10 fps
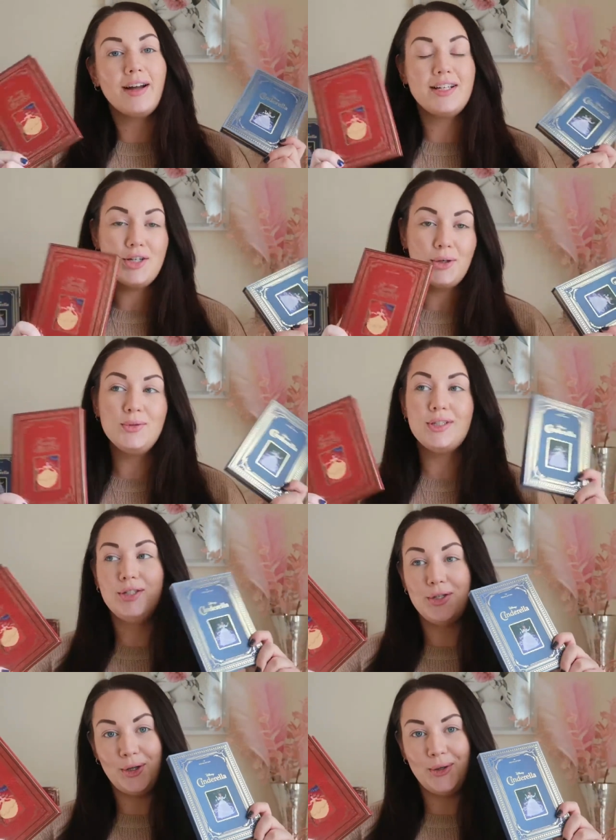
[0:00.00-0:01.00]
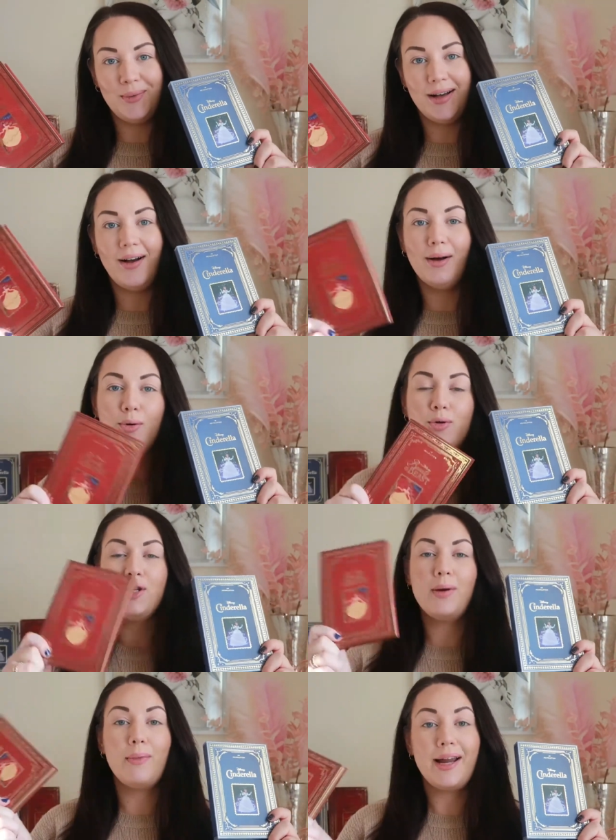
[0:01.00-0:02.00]
don't do, I will
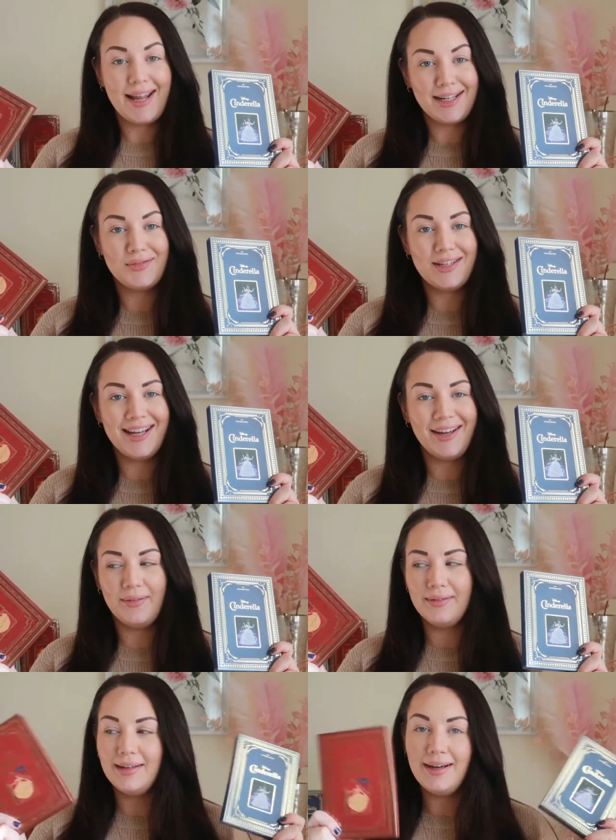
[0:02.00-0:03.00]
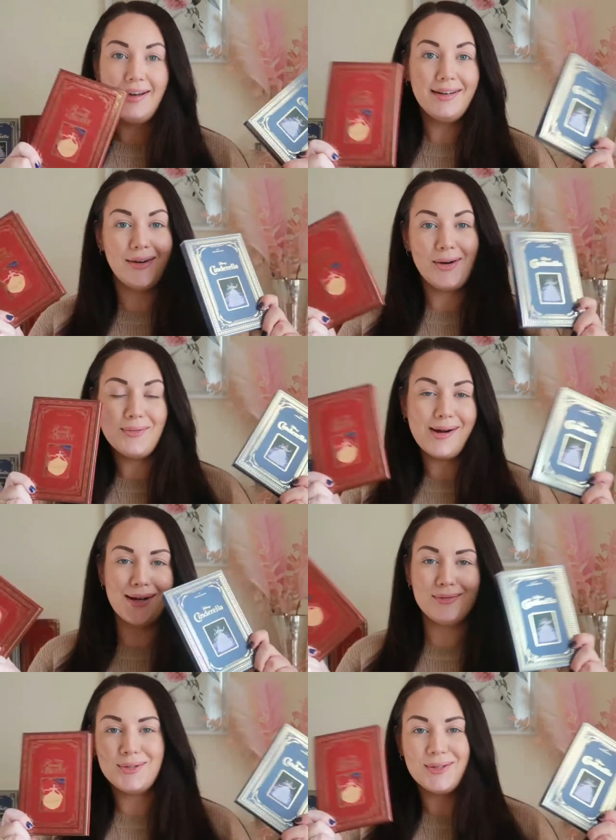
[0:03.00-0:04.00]
do in my next video. I don't know why
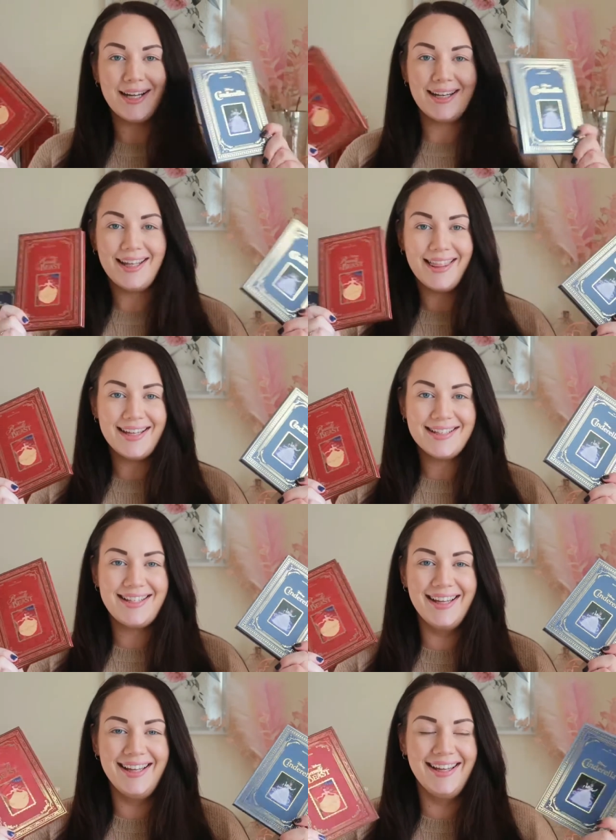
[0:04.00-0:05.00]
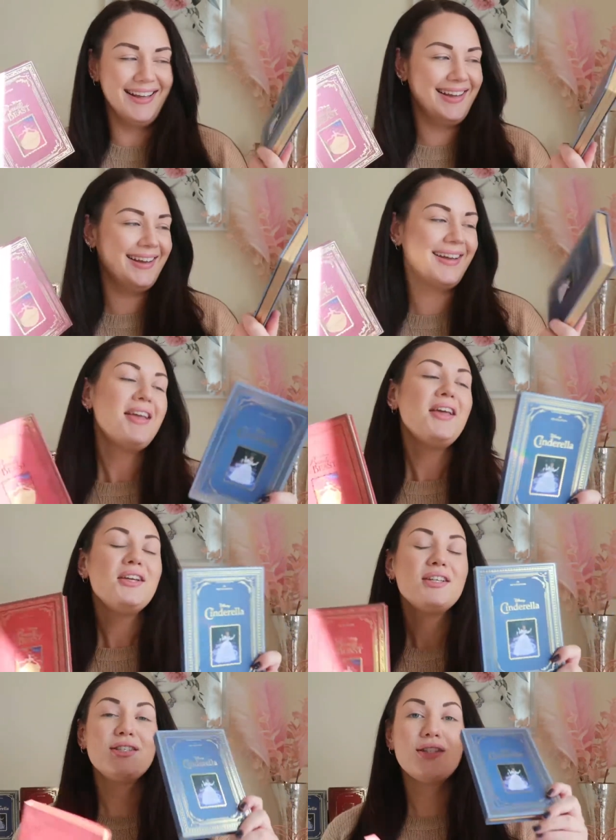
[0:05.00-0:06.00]
I'm talking like this.
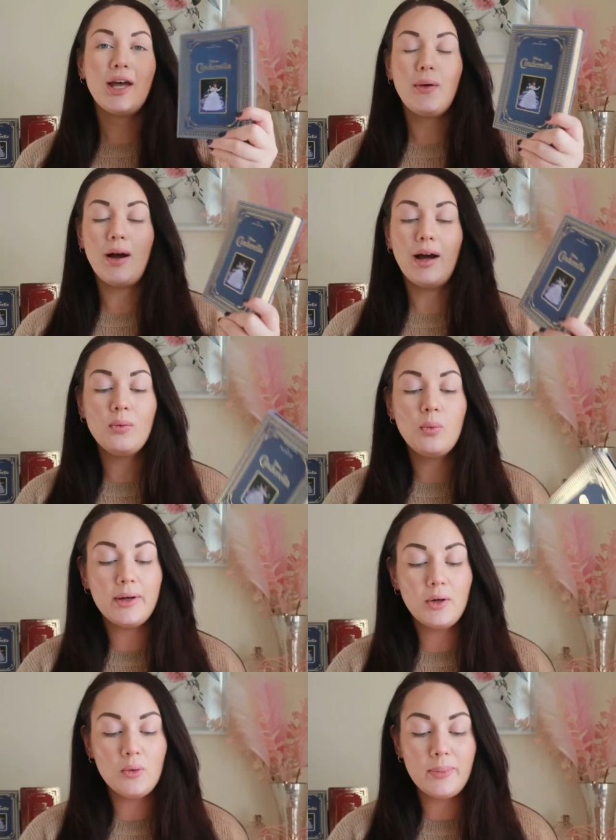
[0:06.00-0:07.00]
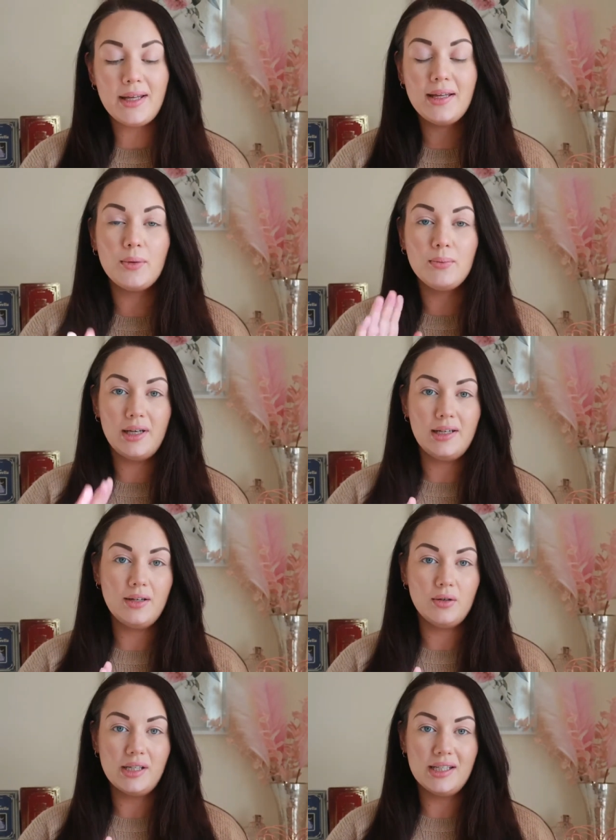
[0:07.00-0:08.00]
So I will be completely
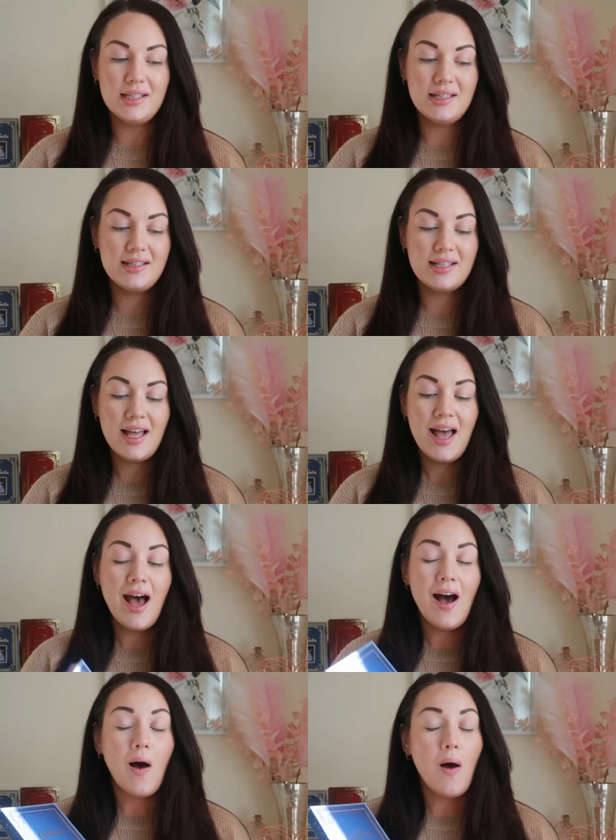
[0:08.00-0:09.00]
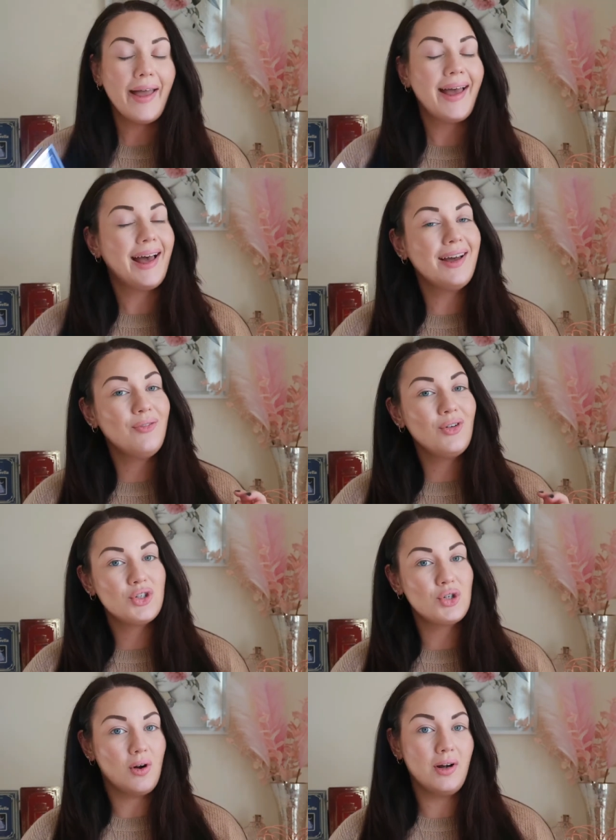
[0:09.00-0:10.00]
honest, I have
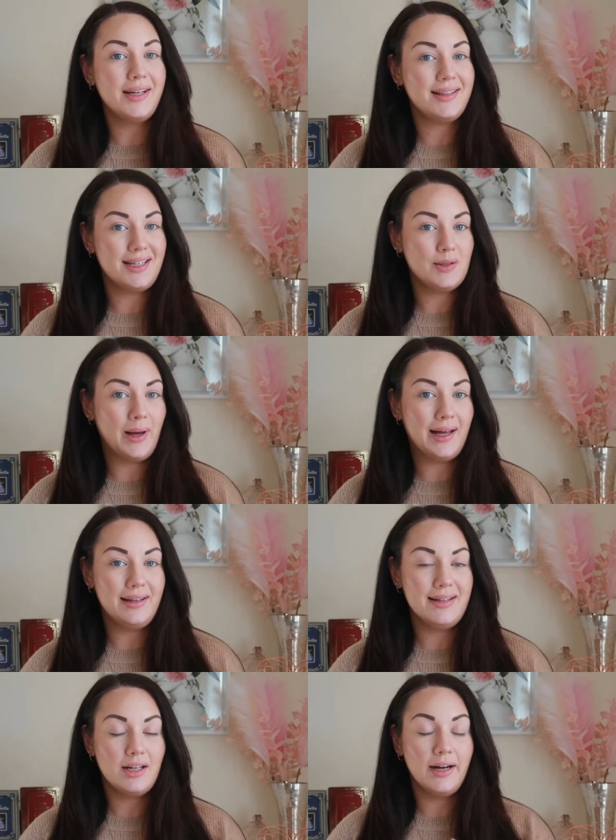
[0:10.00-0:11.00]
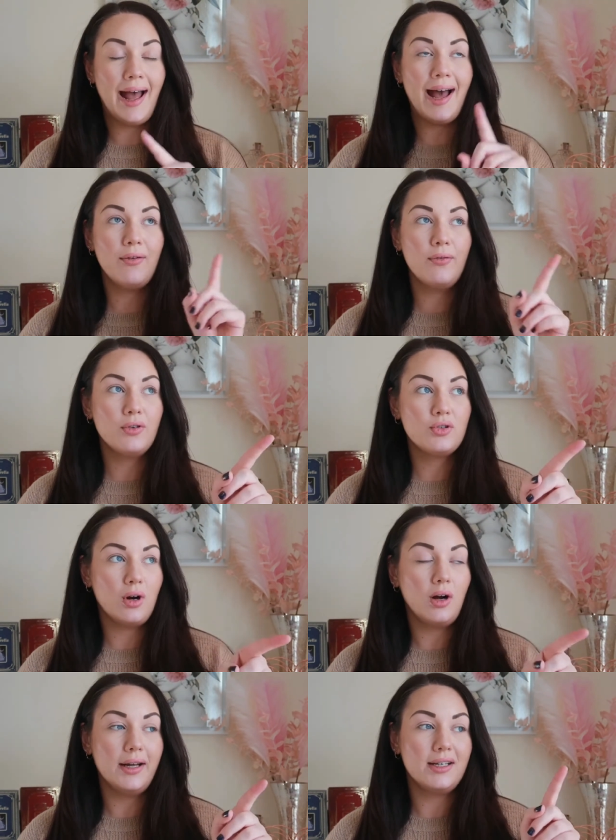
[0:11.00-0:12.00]
tried these palettes. I have
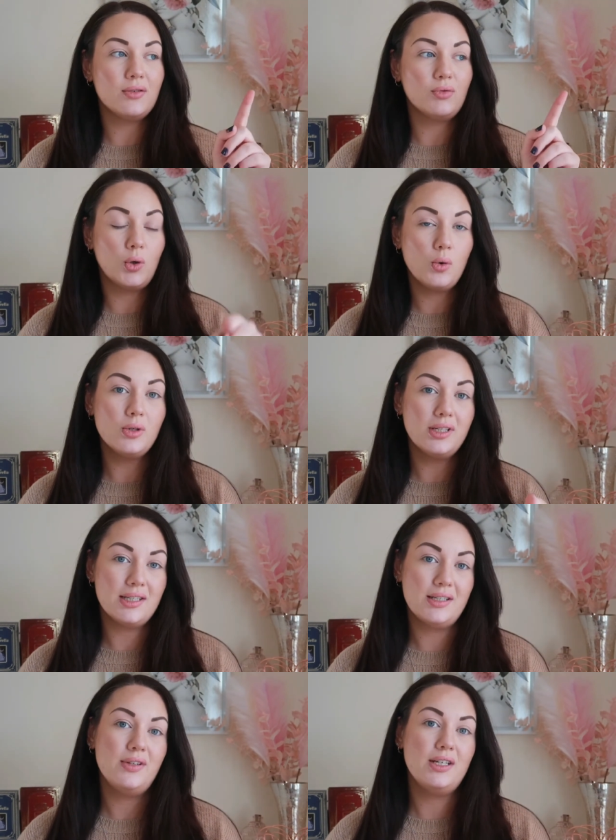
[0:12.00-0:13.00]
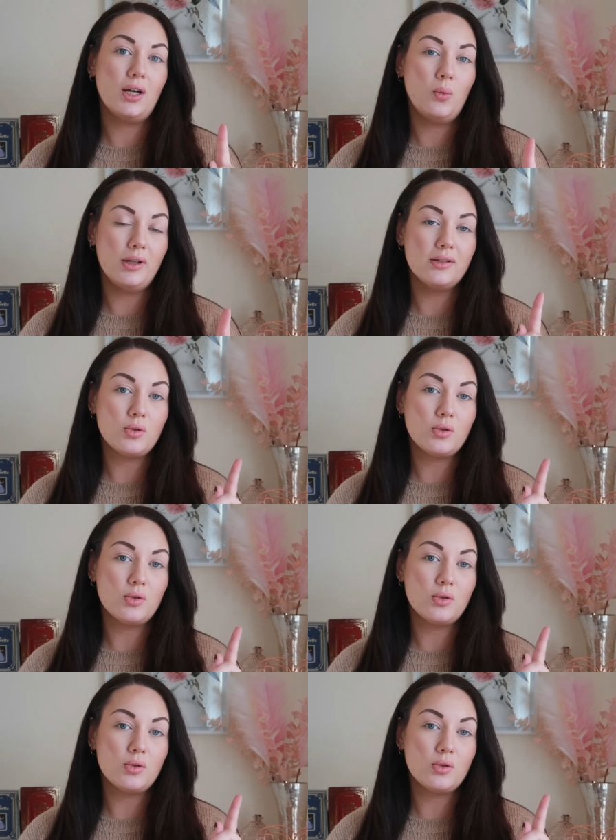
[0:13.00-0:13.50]
tried recording this video once